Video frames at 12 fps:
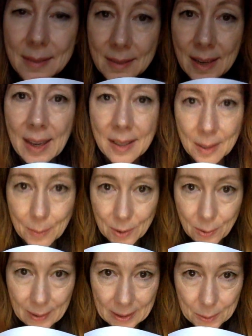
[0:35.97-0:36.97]
take some
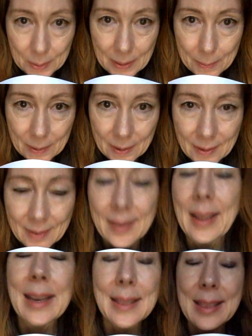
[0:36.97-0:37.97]
scratch paper
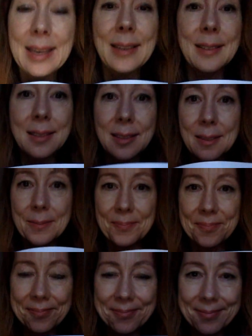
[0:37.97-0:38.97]
like this,
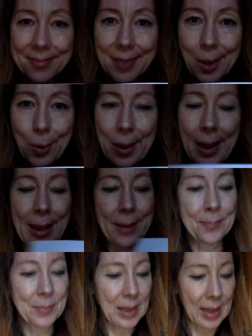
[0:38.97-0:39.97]
okay?
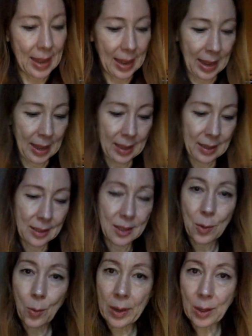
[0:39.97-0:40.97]
And
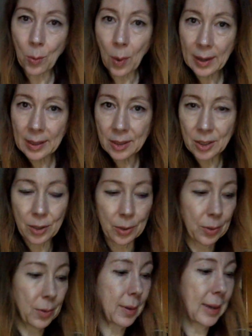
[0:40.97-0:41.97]
what you want to
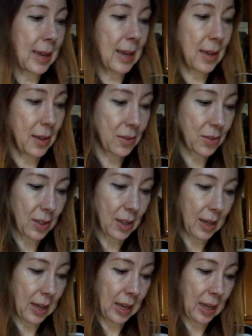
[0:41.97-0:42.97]
do is
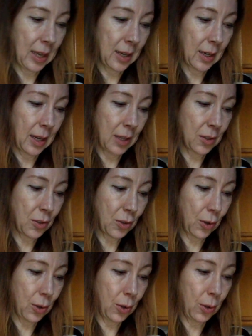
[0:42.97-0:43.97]
in a
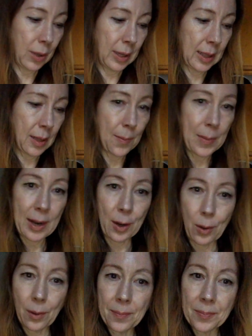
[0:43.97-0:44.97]
circle in the
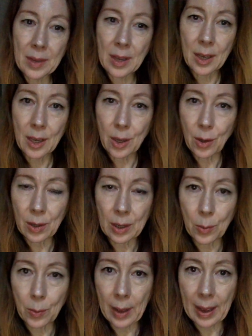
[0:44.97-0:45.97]
middle, you're going
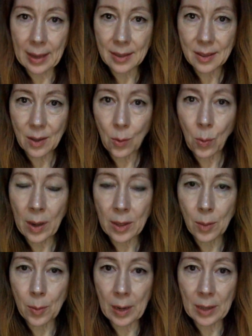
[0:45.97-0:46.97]
to write what
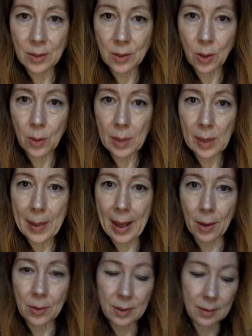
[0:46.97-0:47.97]
you're brainstorming
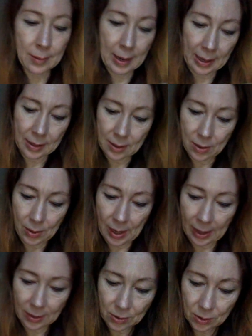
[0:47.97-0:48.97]
about, right?
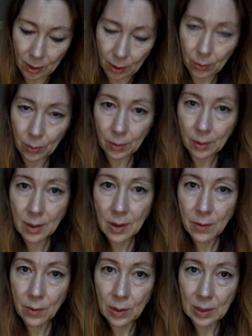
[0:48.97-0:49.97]
Okay, so
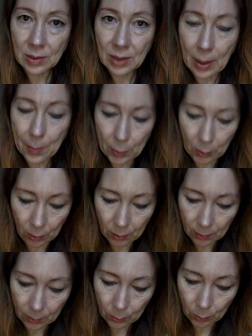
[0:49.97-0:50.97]
for an
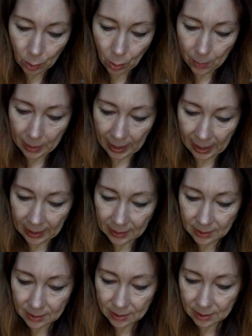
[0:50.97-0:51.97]
example,
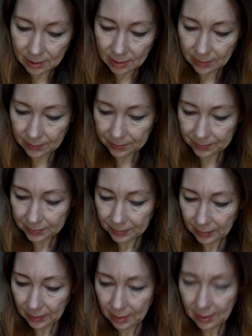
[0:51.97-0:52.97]
romance.
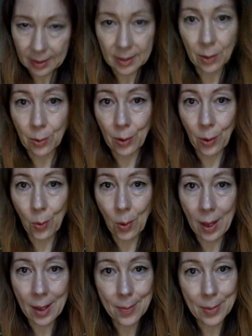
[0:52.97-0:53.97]
Don't know
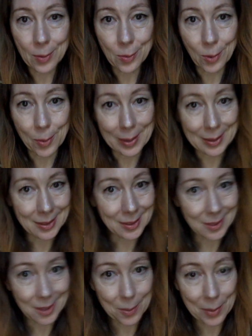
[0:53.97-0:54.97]
why, but romance
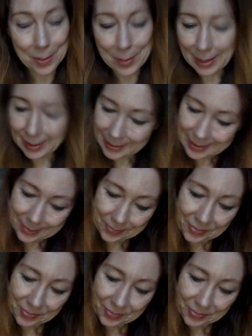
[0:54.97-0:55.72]
is on my mind